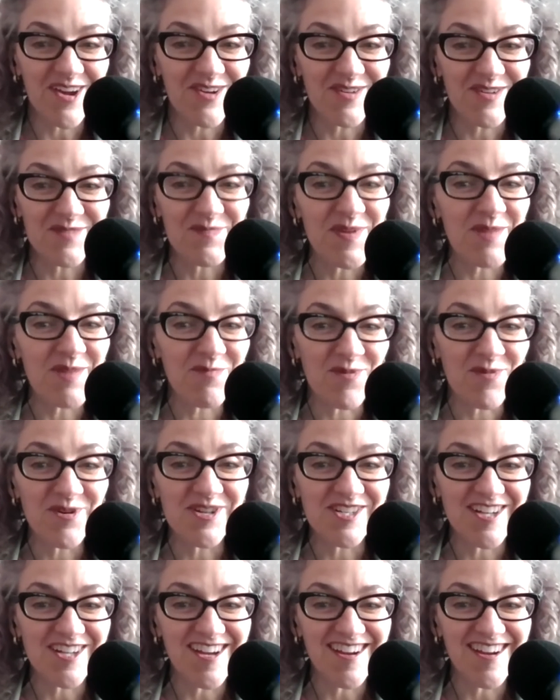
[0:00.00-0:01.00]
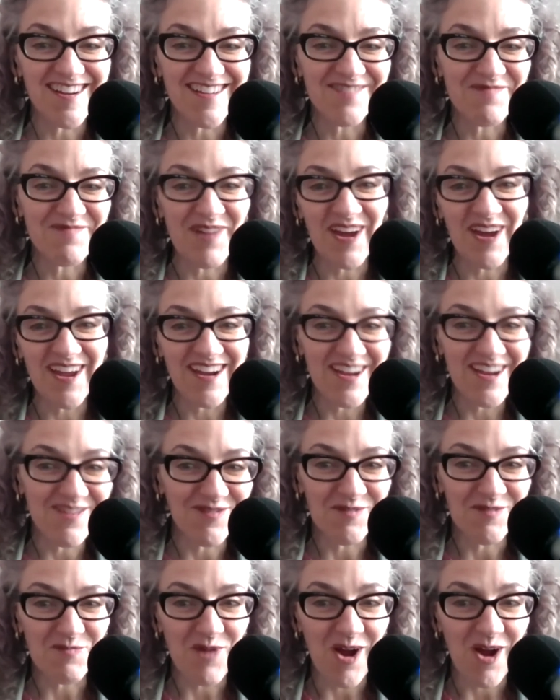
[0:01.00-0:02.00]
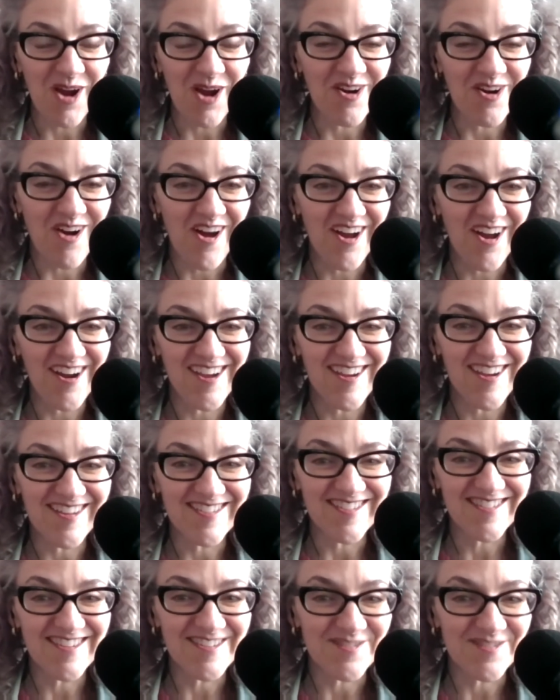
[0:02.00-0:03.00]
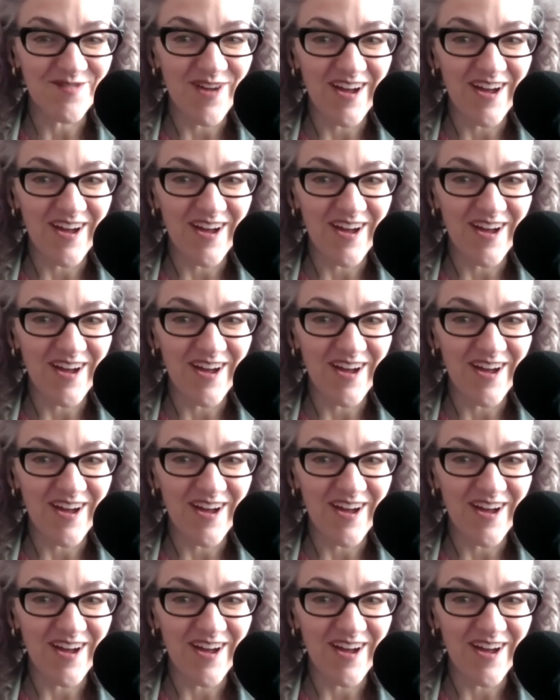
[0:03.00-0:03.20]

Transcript: be appreciated by an even broader audience as well,